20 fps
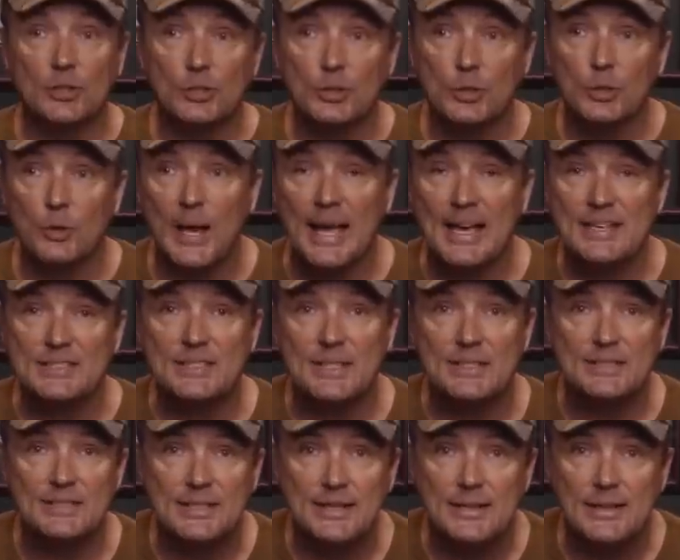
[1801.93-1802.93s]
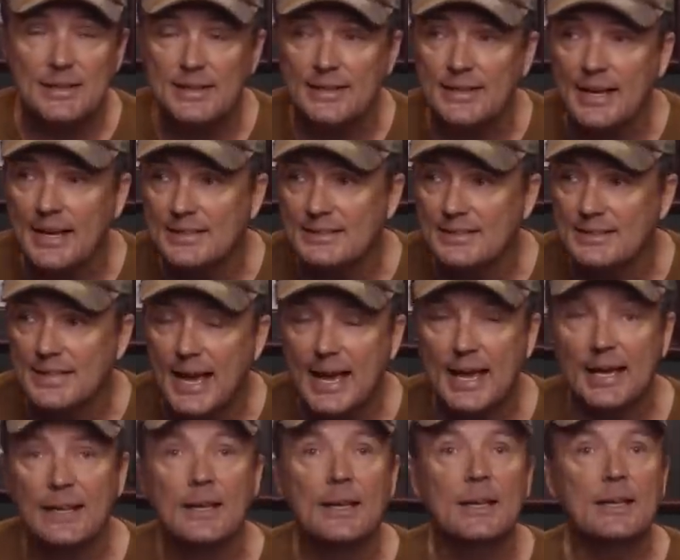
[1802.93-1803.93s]
to do S S E the next
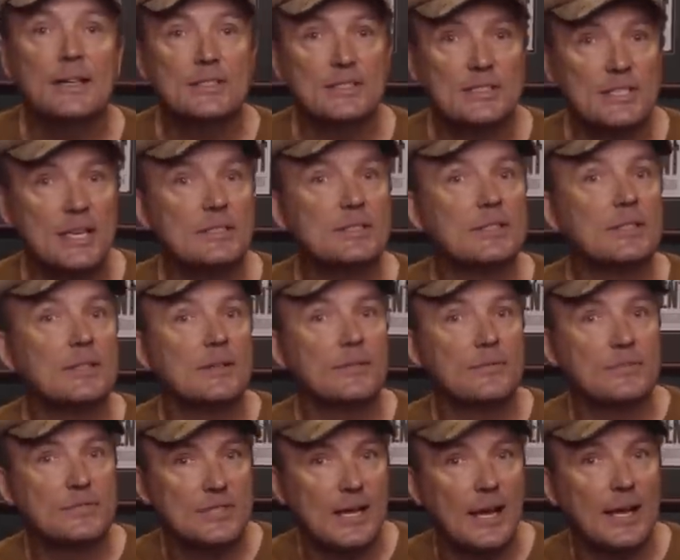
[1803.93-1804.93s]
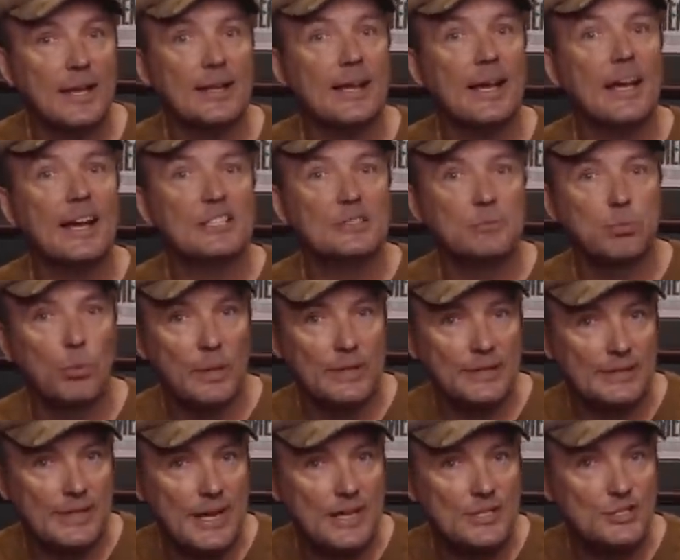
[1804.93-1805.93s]
day, sensitive site
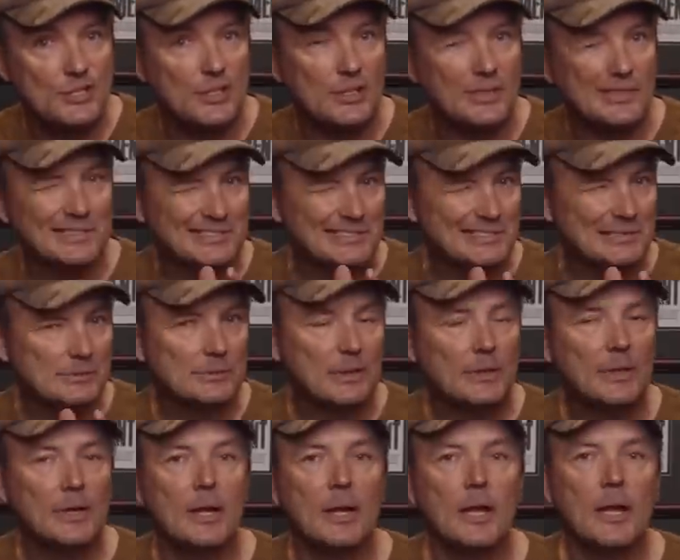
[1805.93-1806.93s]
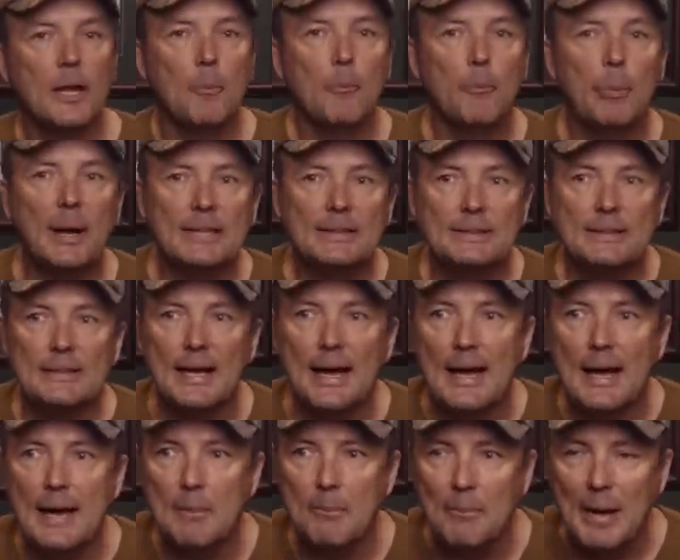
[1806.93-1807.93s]
exploitation. But
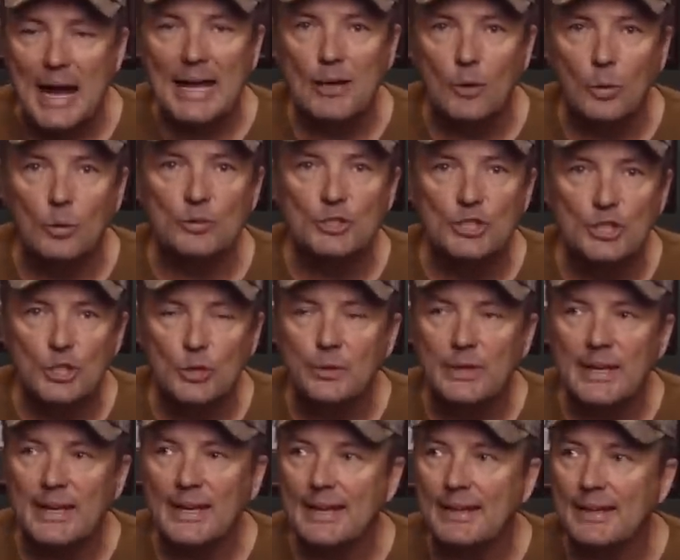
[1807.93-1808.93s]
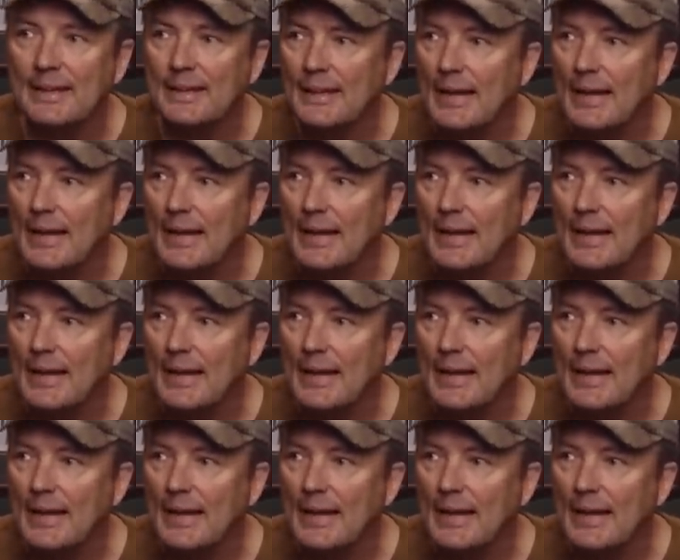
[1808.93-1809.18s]
uh, my old unit